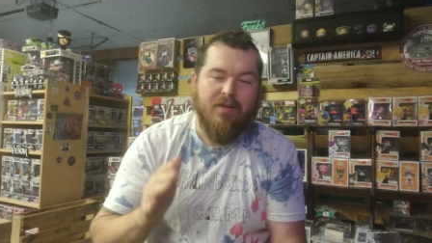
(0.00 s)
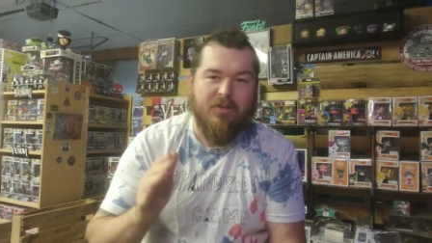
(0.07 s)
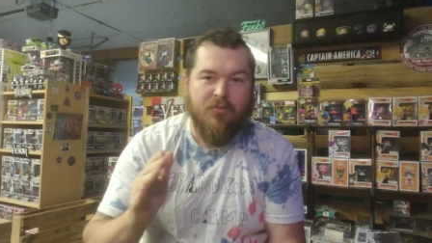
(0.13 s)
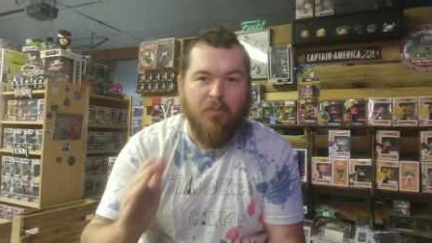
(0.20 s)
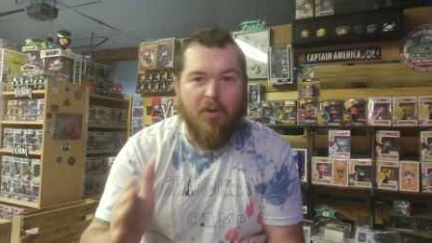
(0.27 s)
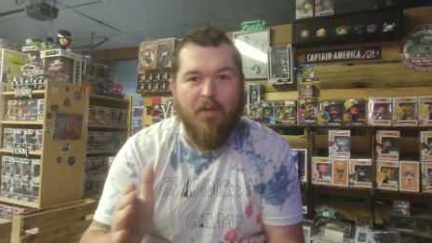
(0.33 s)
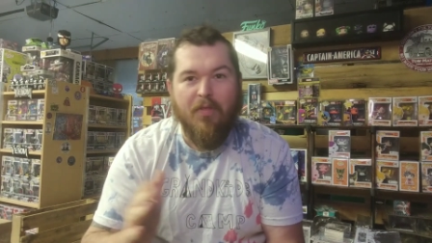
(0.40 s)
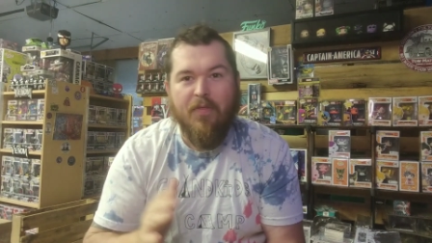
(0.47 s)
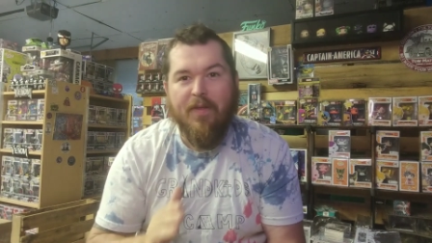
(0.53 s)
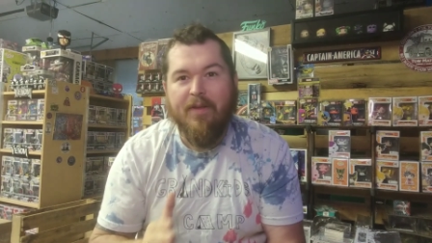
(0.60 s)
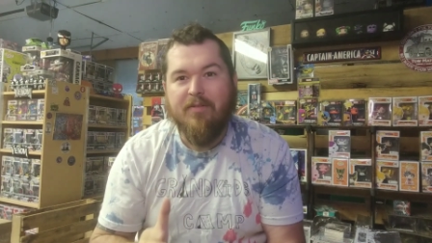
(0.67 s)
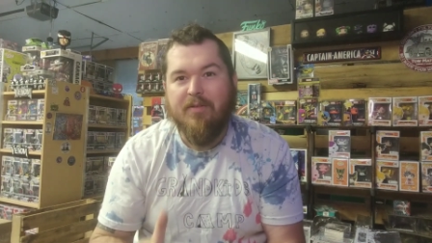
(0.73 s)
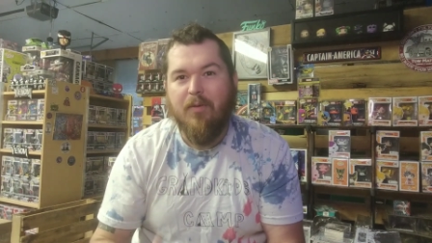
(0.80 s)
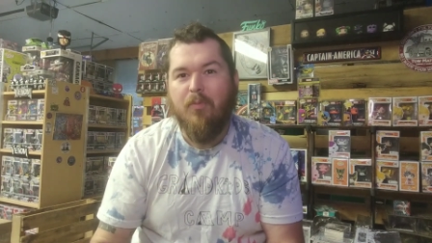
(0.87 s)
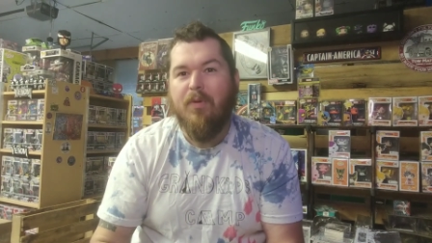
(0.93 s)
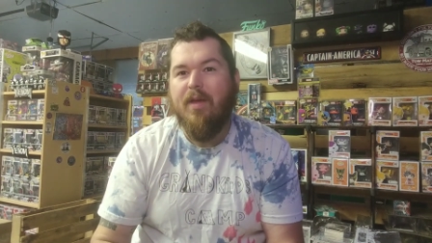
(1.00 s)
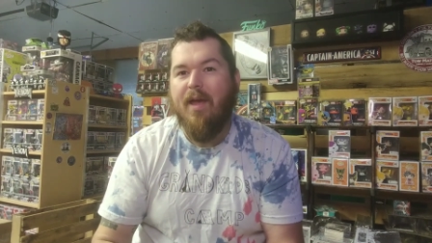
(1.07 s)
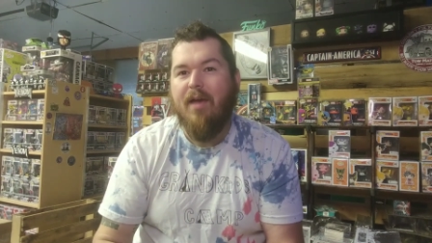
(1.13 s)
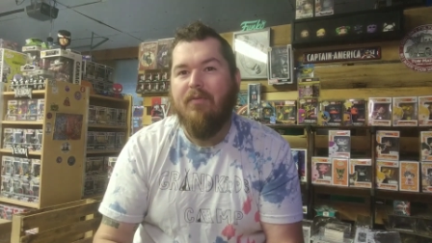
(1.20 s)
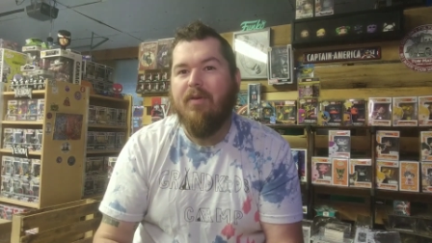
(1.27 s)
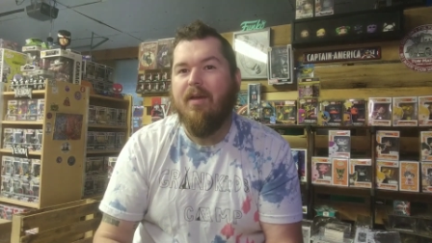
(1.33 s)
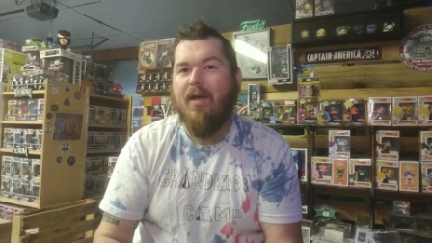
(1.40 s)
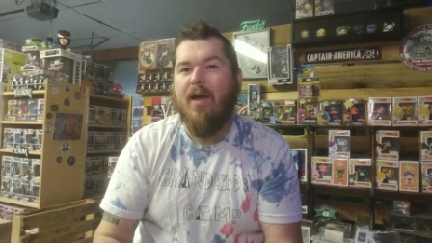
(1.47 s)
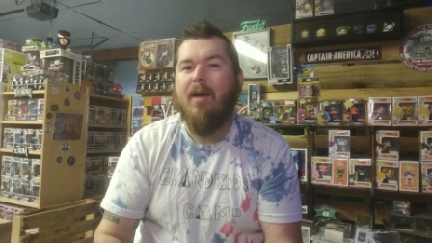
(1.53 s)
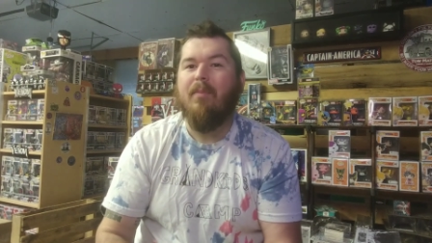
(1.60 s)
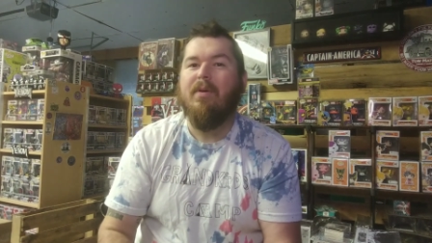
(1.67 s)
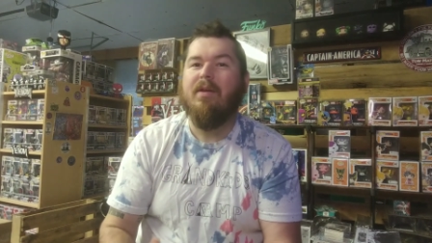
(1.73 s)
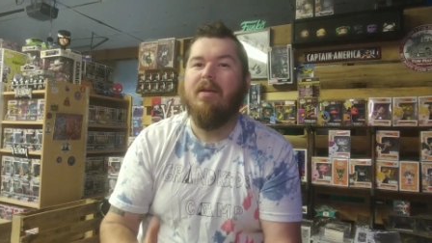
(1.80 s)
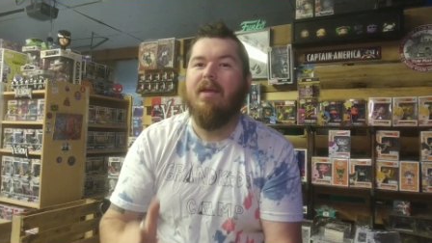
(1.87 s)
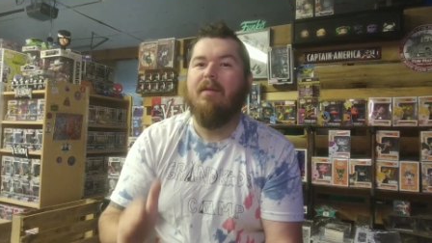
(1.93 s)
It's one of the things that we have in
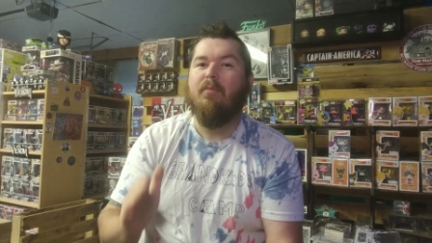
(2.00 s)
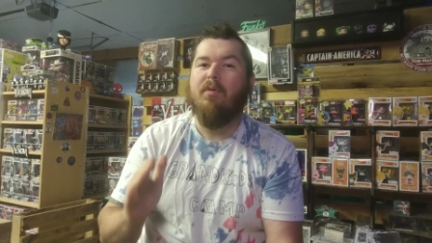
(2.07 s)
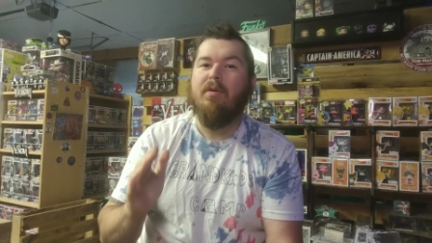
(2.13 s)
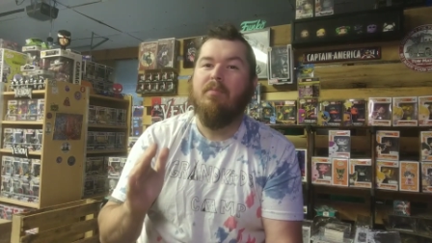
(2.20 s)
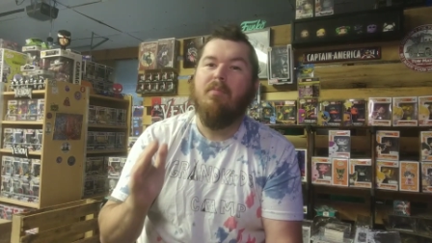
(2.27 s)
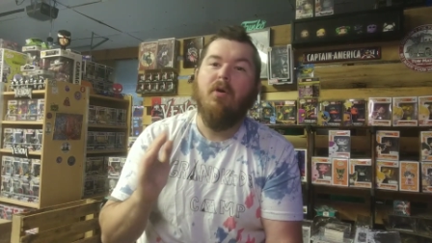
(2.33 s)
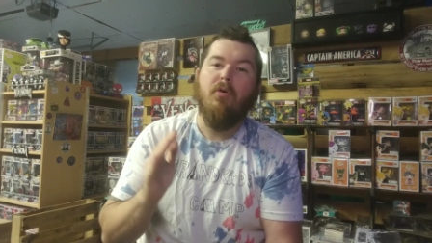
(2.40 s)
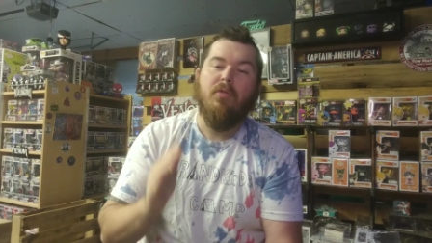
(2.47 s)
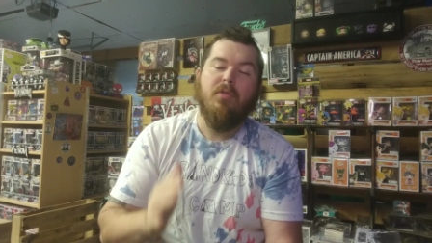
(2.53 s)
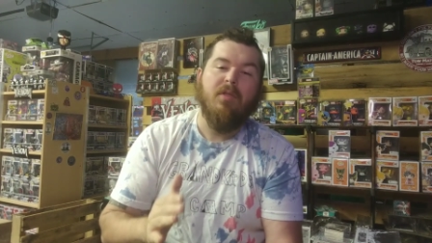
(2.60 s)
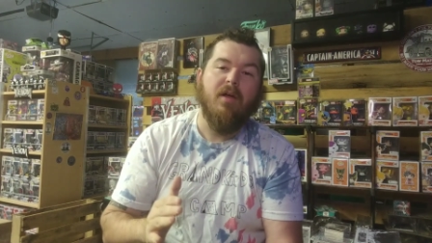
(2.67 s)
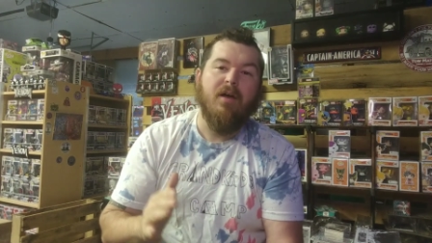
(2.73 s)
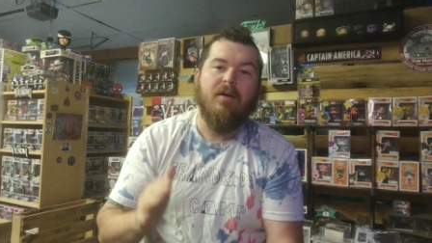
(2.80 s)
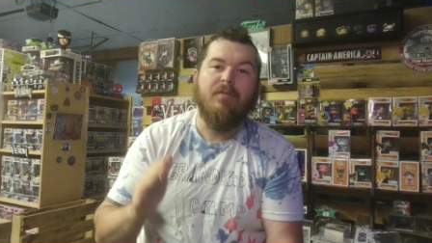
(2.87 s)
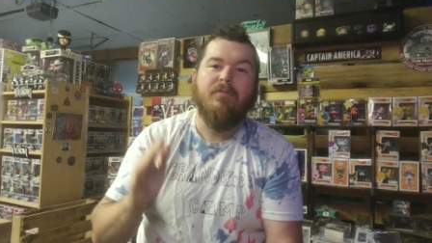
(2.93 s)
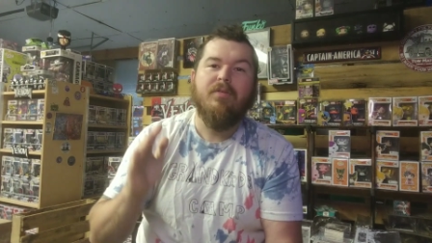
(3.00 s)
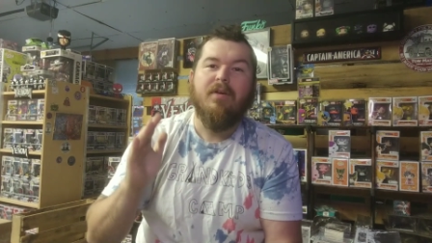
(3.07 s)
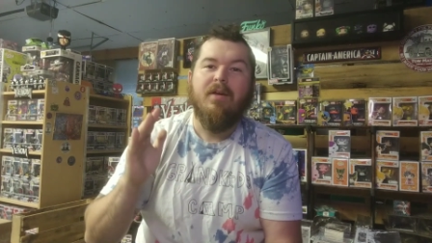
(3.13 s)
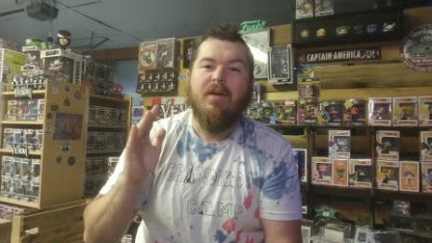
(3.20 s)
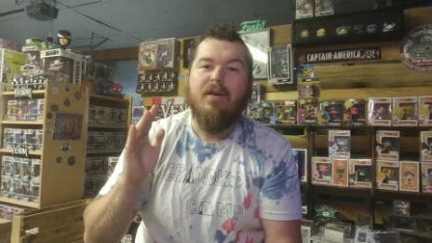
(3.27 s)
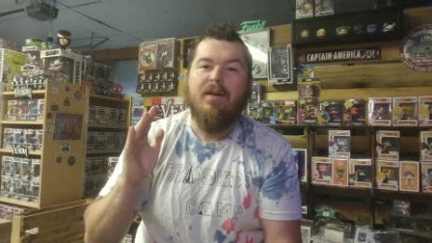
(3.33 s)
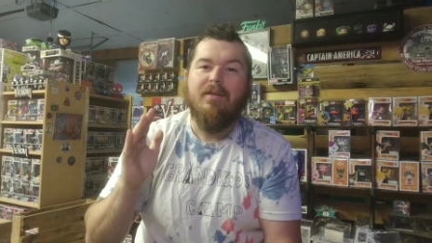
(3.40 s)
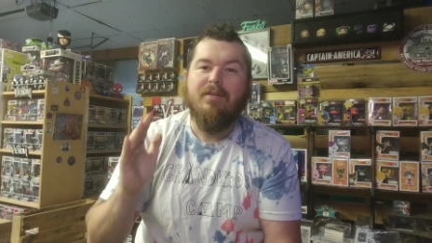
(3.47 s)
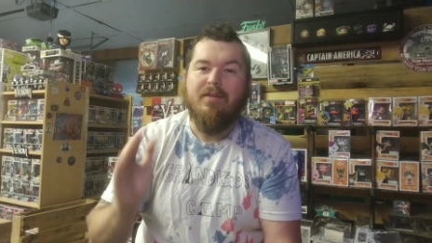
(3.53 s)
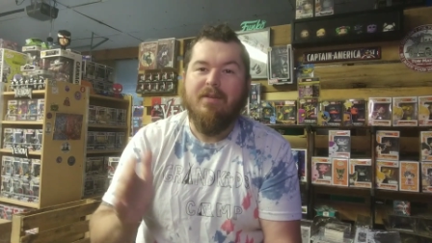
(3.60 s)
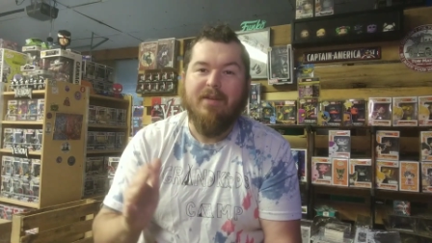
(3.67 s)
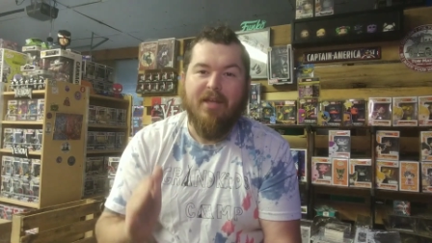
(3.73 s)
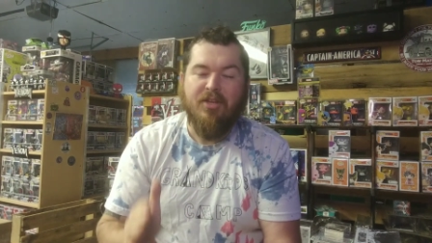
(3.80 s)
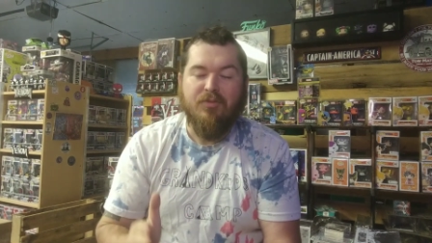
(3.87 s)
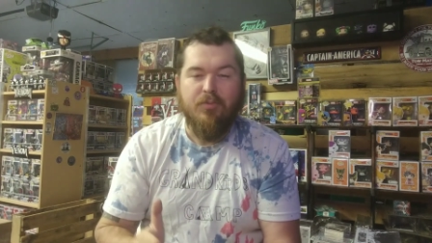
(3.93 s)
common, and we both love
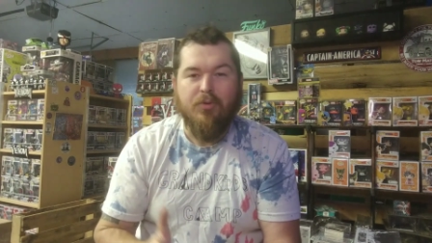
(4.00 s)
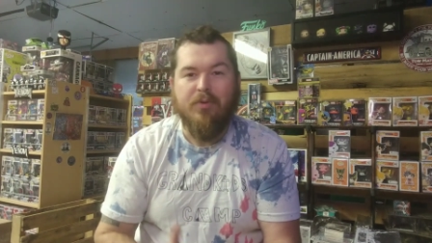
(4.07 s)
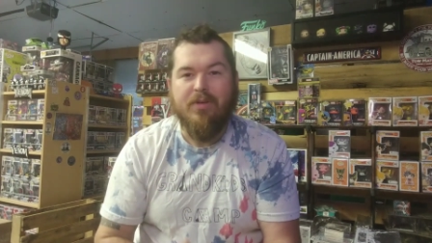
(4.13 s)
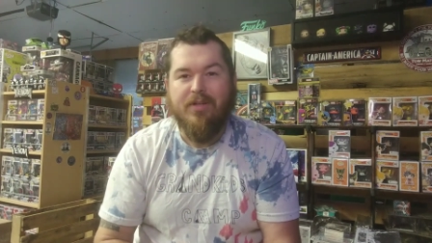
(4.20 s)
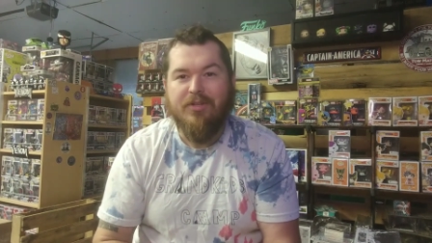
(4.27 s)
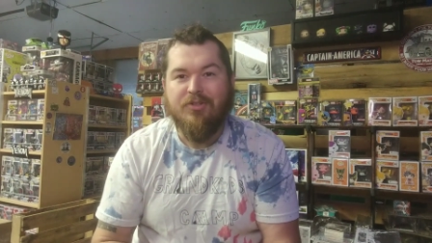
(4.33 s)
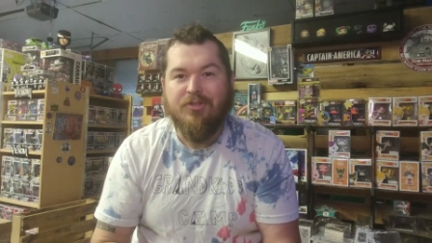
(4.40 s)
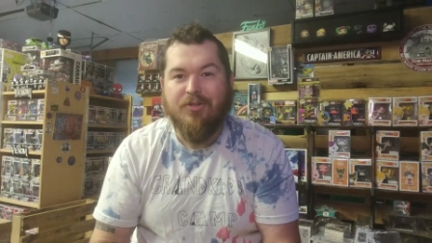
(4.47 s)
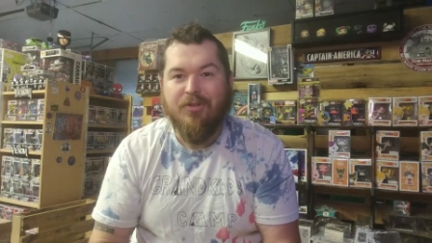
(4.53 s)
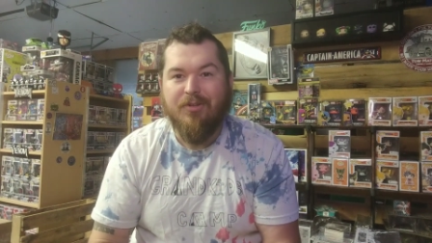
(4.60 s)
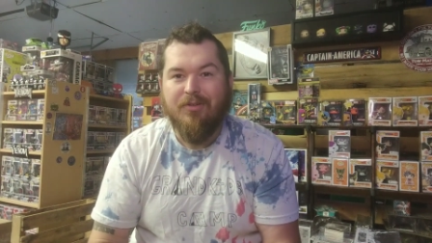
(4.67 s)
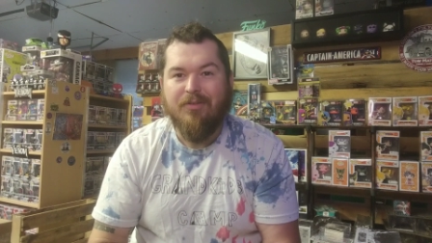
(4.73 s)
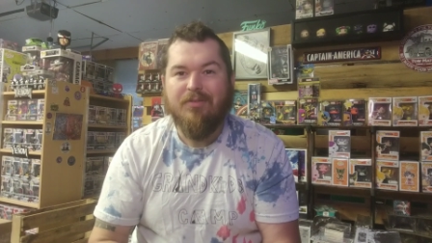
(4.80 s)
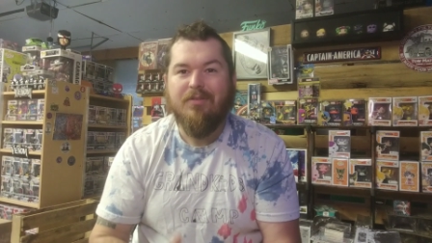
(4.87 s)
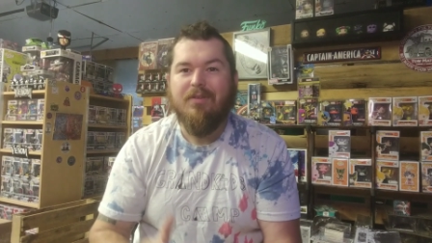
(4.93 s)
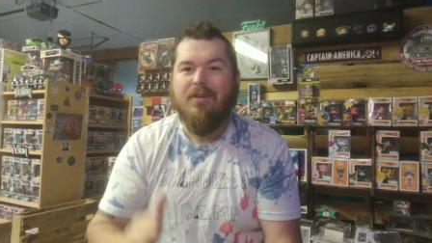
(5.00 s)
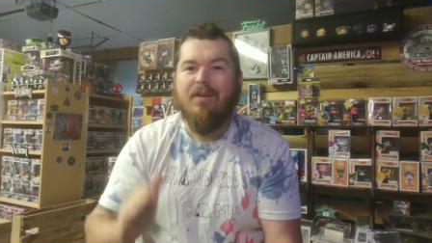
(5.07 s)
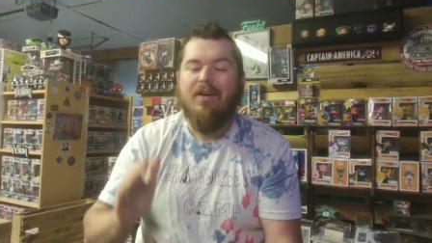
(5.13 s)
Teenage Mutant Ninja Turtles.